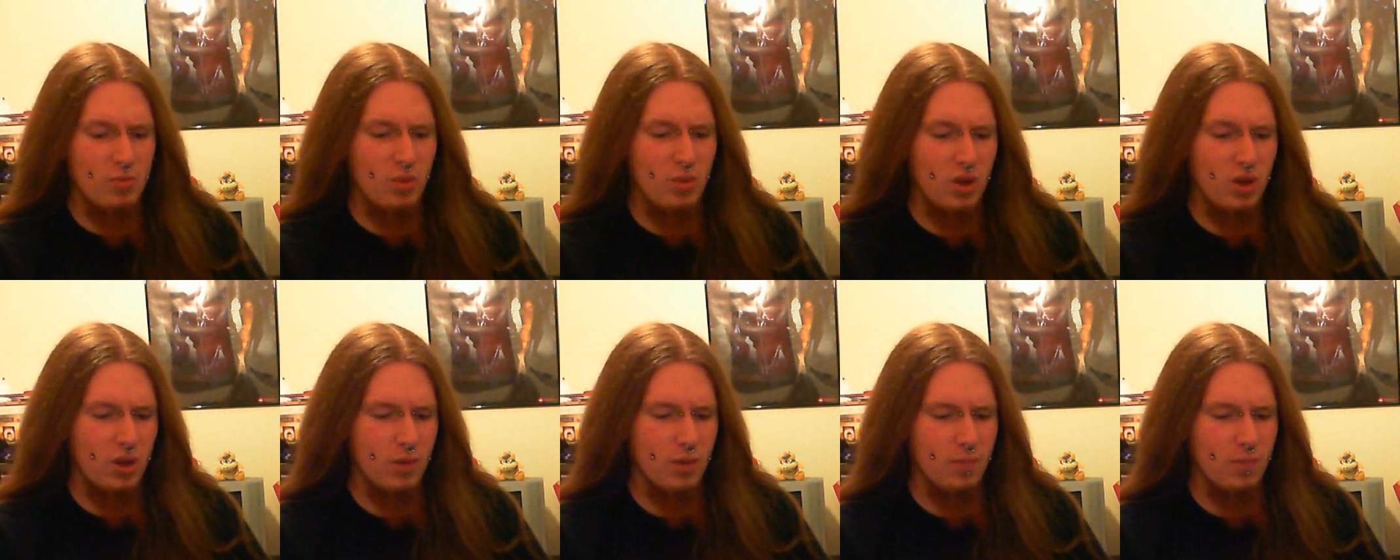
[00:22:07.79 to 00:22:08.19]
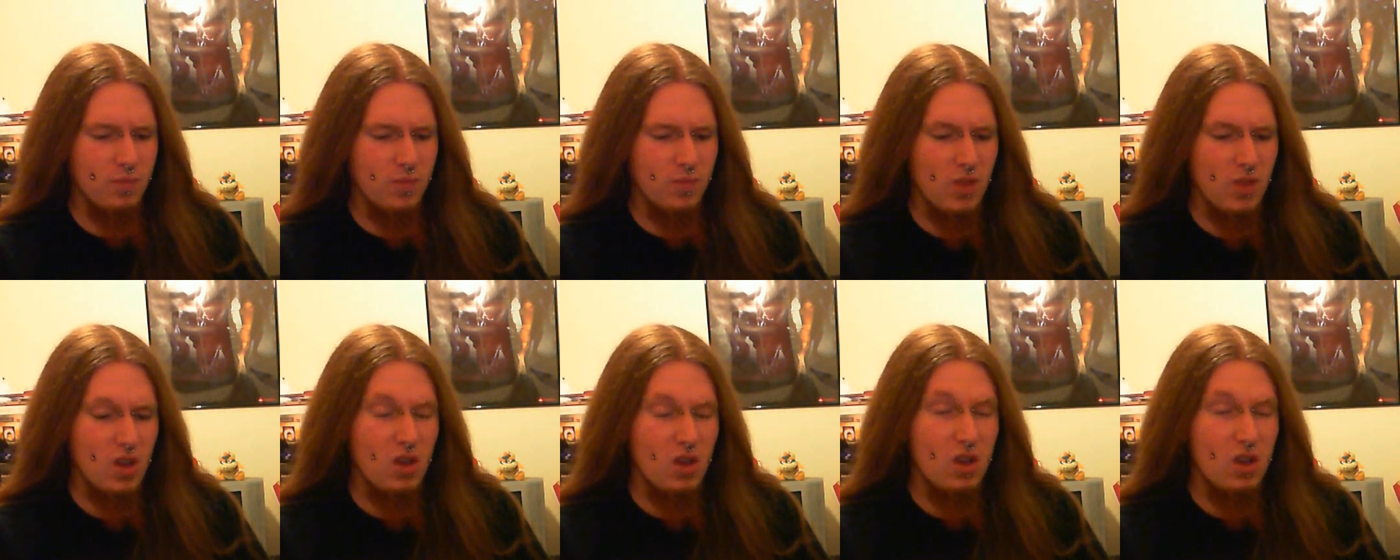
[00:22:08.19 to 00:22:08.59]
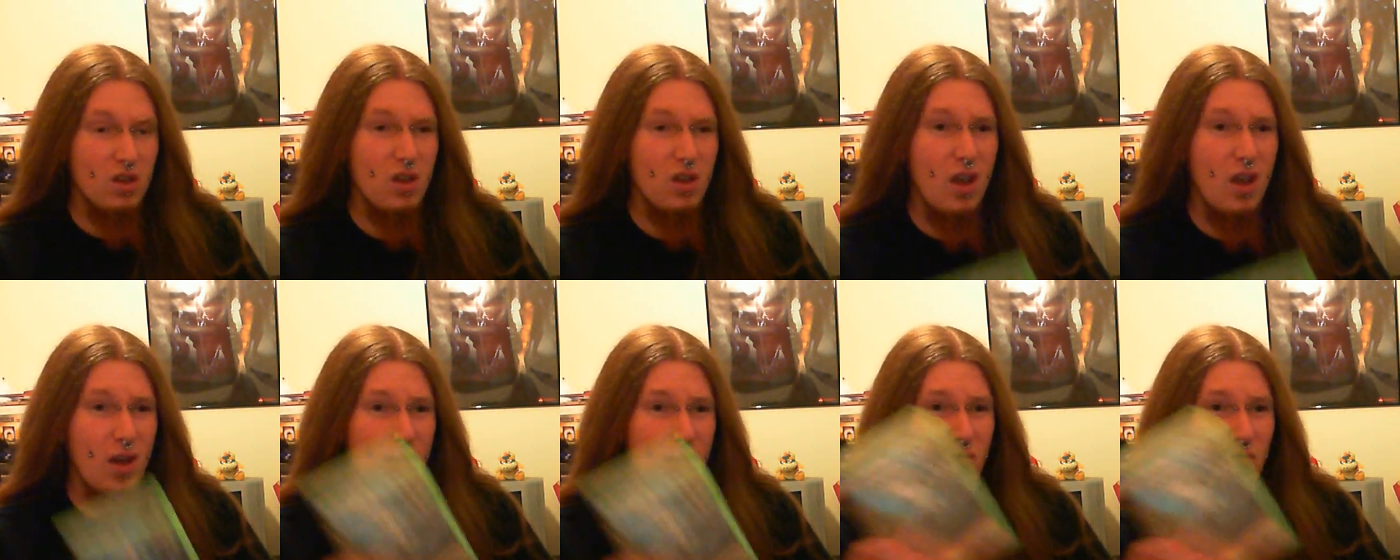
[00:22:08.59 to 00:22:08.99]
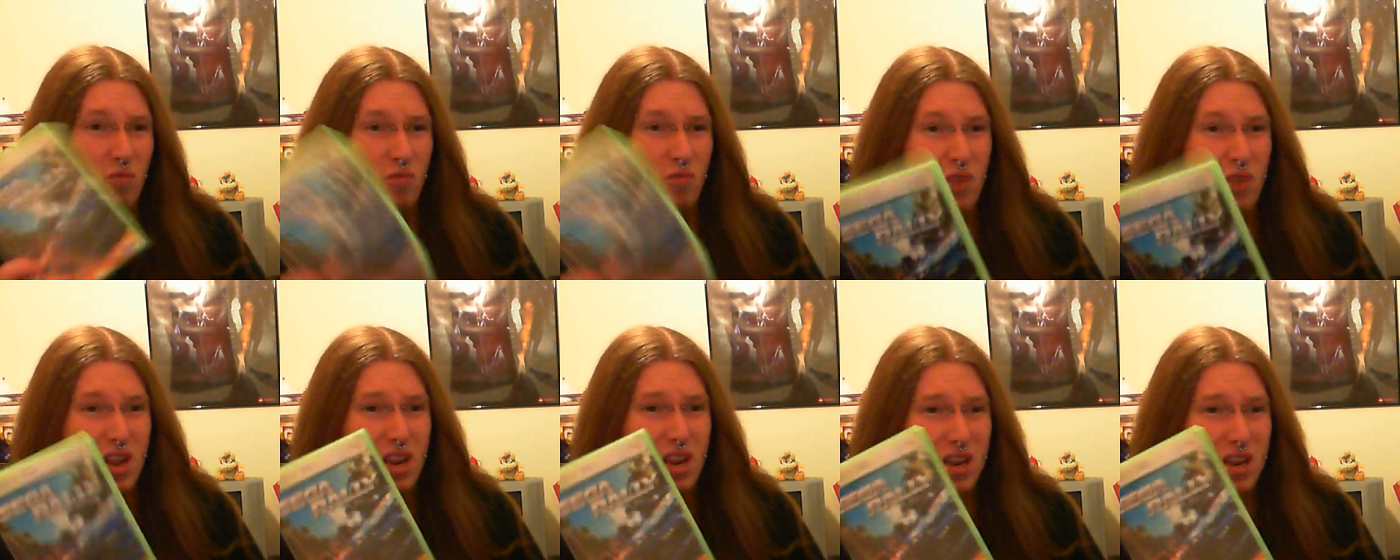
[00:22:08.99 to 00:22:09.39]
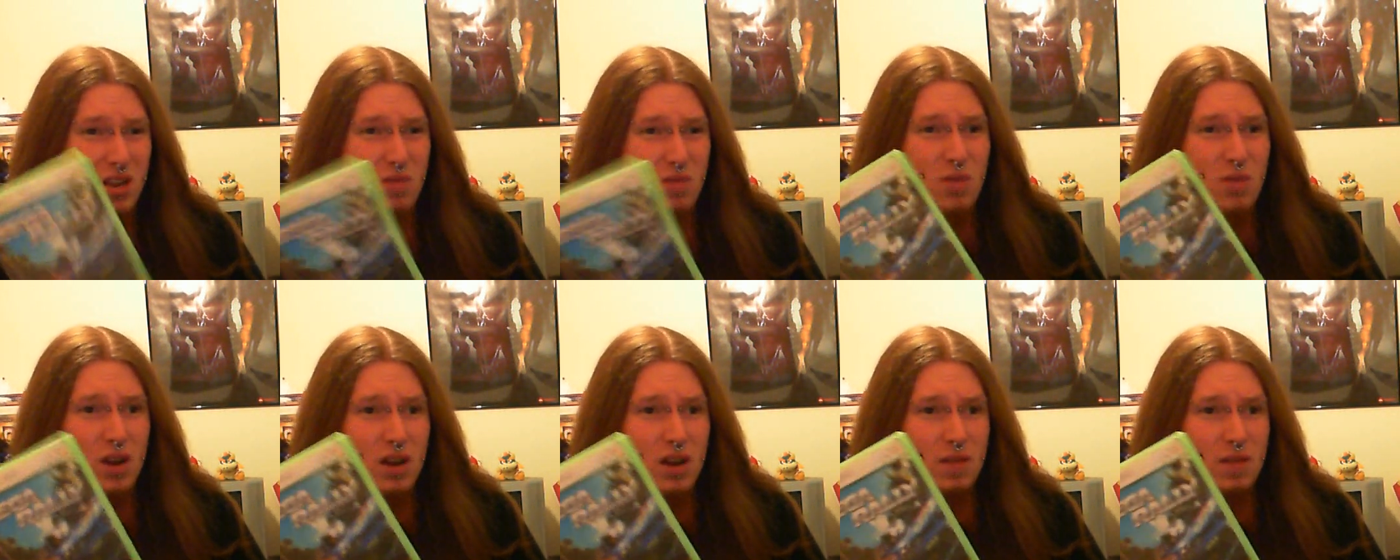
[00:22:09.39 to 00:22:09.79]
But yeah,
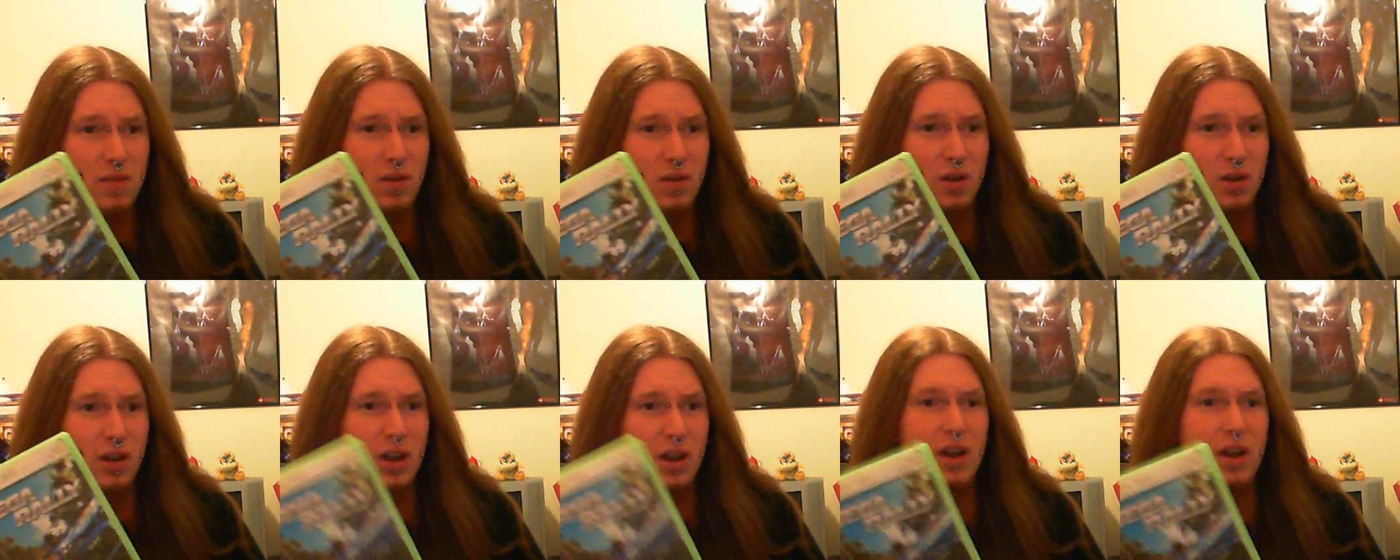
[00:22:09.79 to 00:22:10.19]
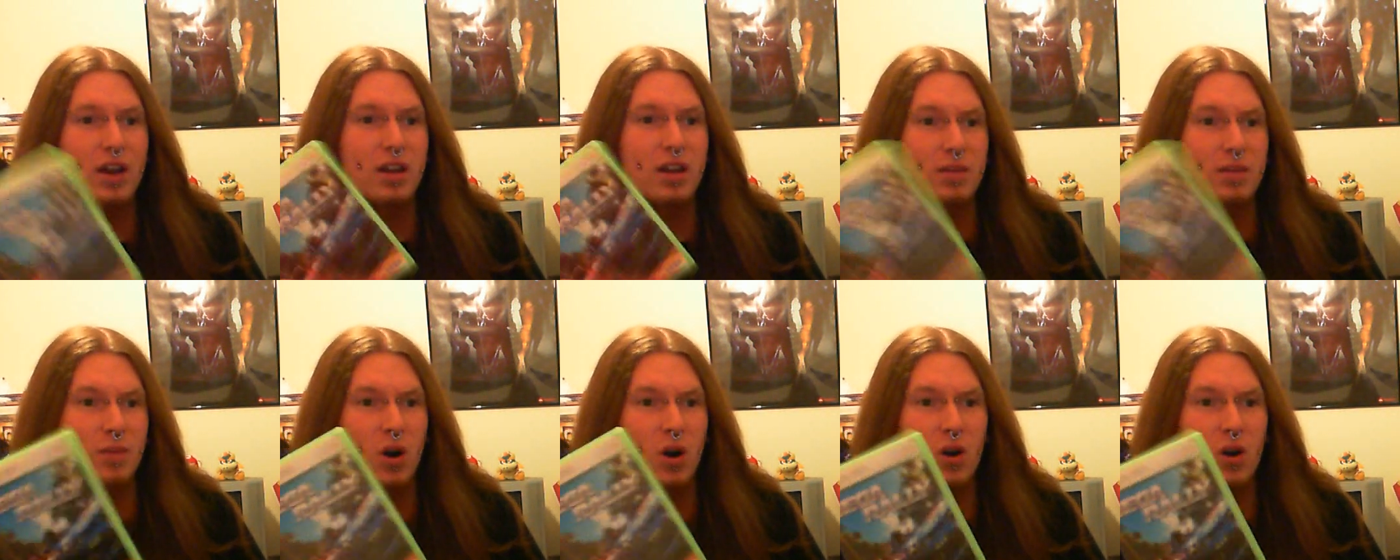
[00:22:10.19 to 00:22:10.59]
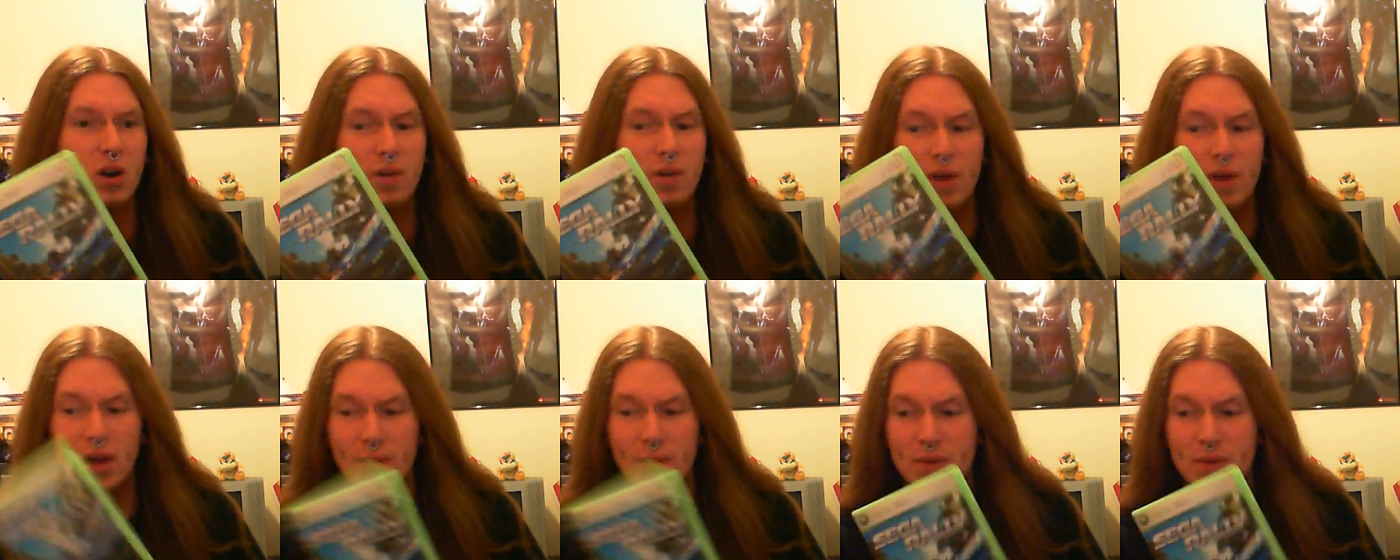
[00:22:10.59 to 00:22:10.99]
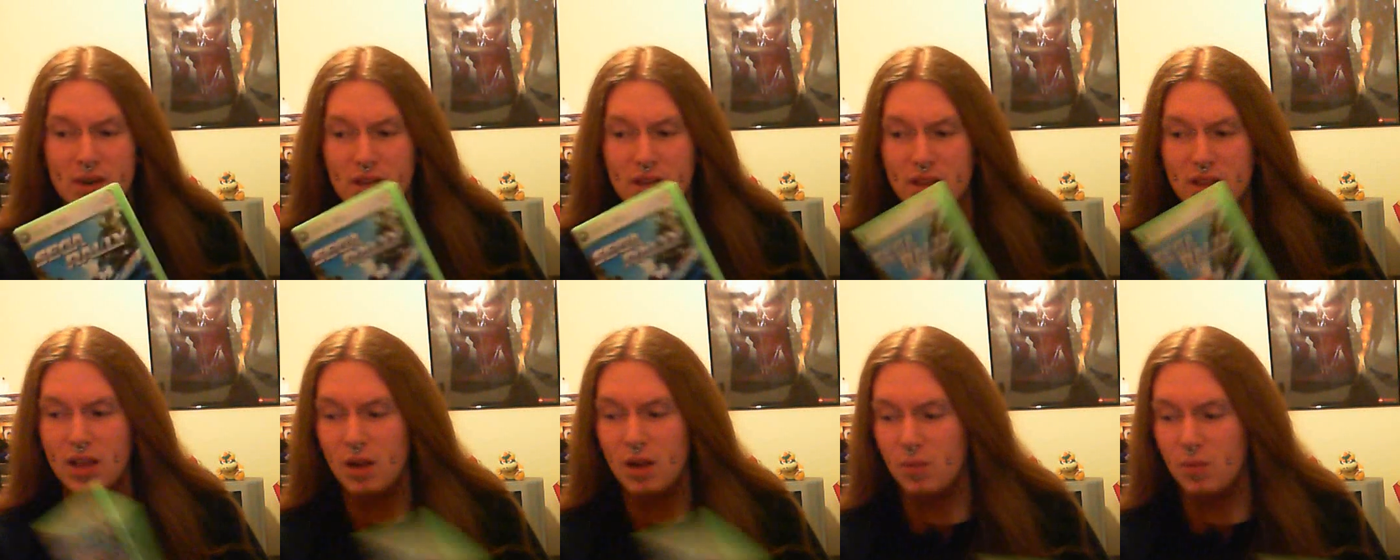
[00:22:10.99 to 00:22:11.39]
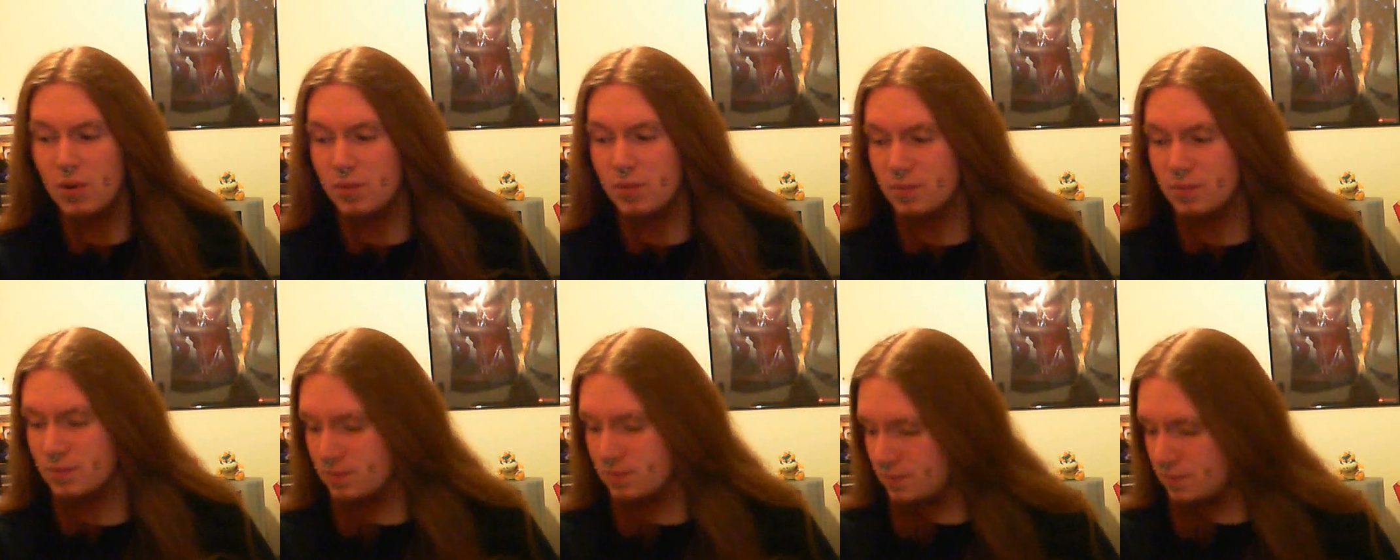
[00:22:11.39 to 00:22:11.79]
really fun game. Highly recommended that
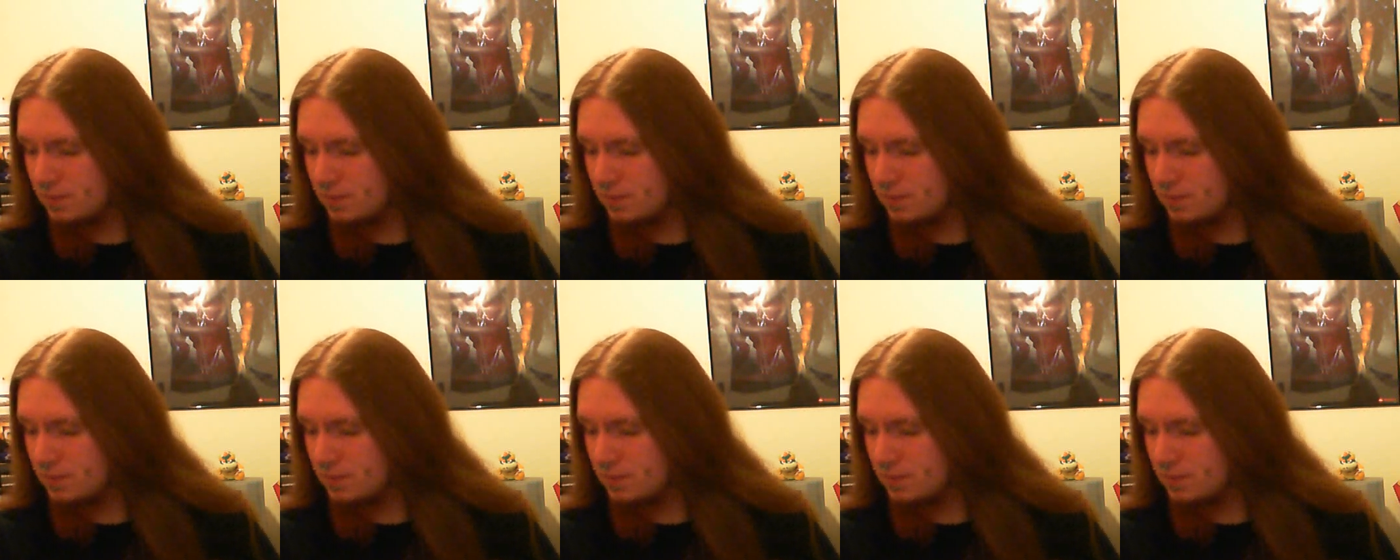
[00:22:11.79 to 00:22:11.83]
one.